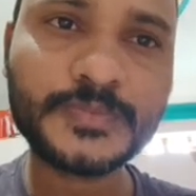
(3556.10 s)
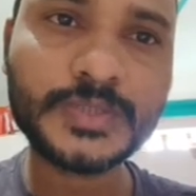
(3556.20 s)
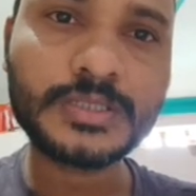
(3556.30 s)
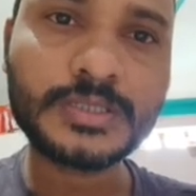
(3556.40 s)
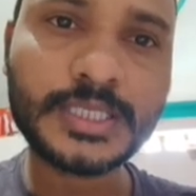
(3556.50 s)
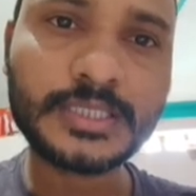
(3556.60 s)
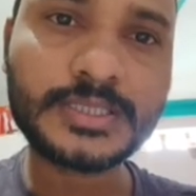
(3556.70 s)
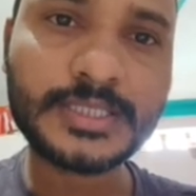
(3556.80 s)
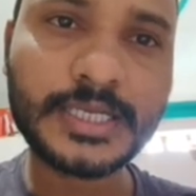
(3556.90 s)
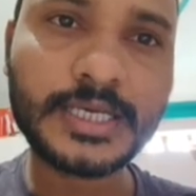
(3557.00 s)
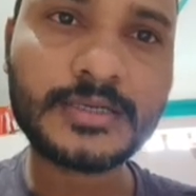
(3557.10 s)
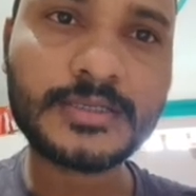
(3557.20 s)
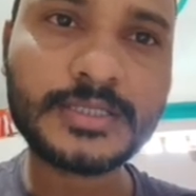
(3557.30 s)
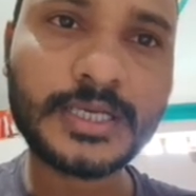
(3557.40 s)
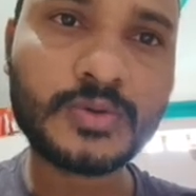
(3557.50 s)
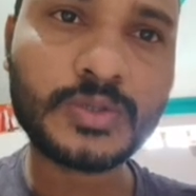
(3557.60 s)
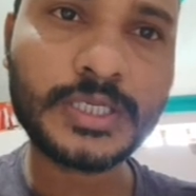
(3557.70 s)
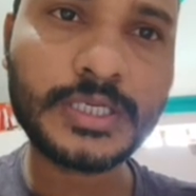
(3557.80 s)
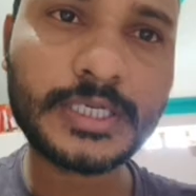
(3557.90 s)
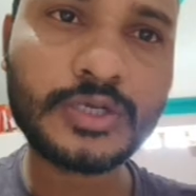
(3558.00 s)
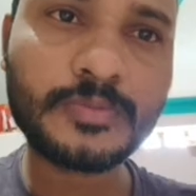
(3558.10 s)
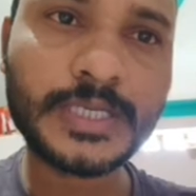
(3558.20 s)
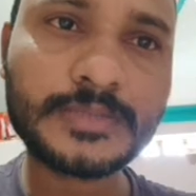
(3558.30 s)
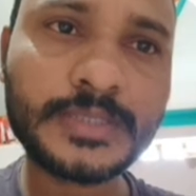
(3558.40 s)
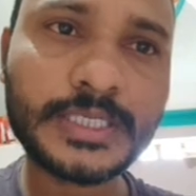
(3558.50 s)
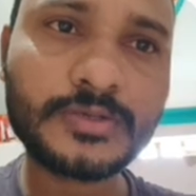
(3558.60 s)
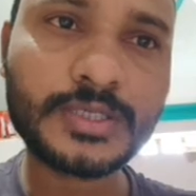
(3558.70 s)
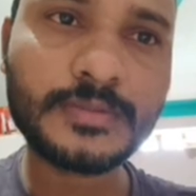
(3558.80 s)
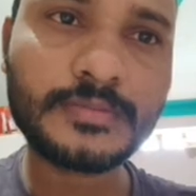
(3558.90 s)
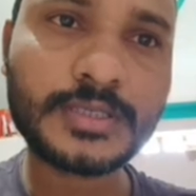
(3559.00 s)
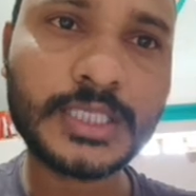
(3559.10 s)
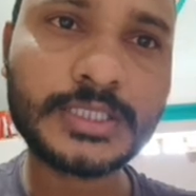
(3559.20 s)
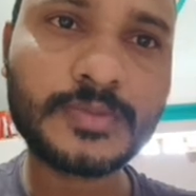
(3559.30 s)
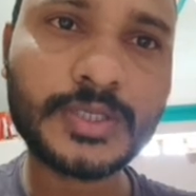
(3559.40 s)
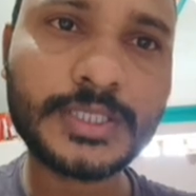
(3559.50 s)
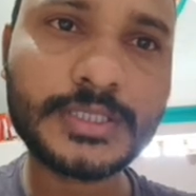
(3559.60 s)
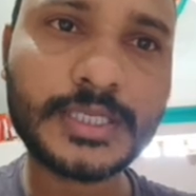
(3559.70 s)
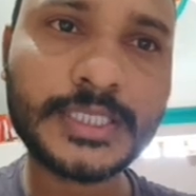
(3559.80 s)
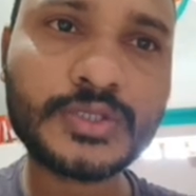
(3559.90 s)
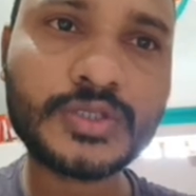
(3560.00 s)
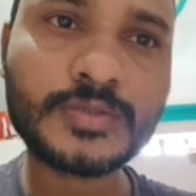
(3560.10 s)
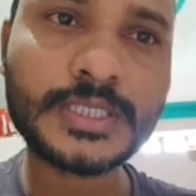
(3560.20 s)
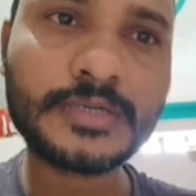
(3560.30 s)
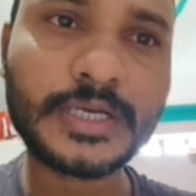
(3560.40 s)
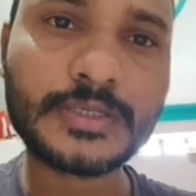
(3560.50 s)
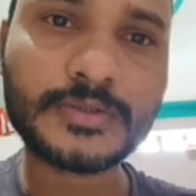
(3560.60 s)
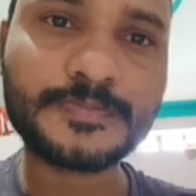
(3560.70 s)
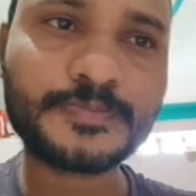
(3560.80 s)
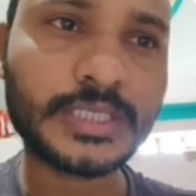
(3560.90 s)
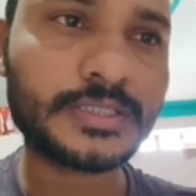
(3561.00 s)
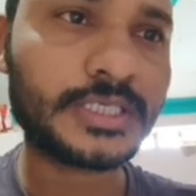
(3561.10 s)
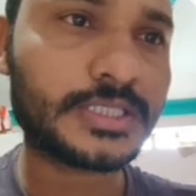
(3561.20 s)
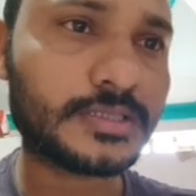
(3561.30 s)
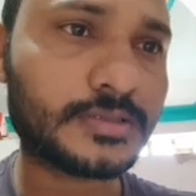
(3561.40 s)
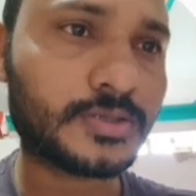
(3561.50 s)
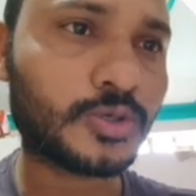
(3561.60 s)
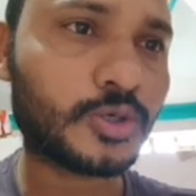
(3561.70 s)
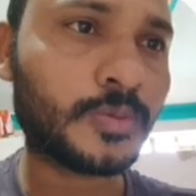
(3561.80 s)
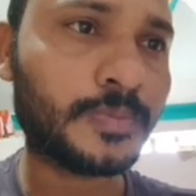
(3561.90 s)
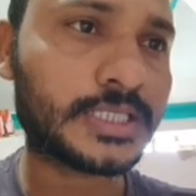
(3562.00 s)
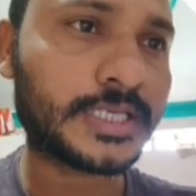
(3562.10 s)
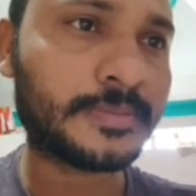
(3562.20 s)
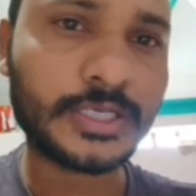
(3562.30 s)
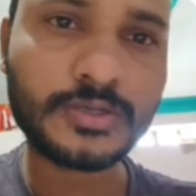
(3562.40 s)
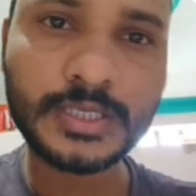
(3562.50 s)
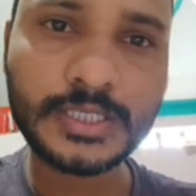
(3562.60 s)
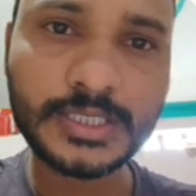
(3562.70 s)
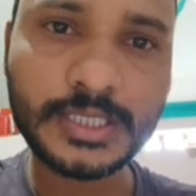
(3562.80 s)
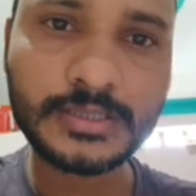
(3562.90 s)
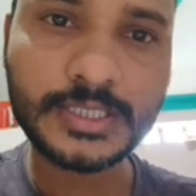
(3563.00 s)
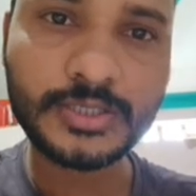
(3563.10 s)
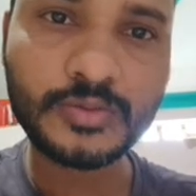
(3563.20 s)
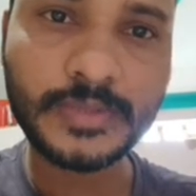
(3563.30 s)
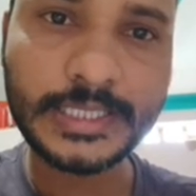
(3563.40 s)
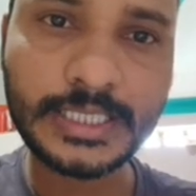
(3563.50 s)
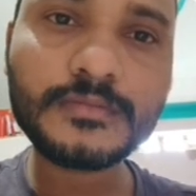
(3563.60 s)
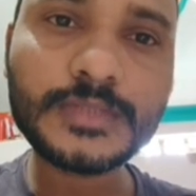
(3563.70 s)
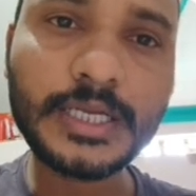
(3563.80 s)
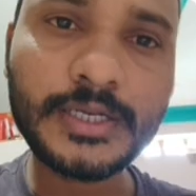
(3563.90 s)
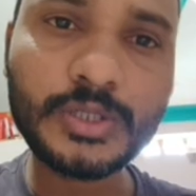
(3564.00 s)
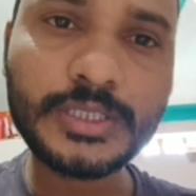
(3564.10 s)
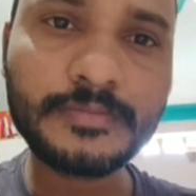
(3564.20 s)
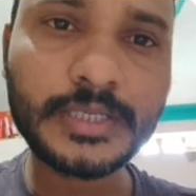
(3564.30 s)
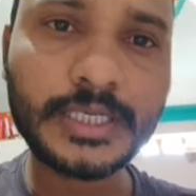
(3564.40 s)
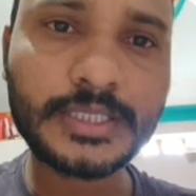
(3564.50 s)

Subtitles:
Such cell organelles are only endoplasmic reticulum, Golgi bodies, lysosomes, and vacuole. But these chloroplast and mitochondria are said to be as a endosymbiotic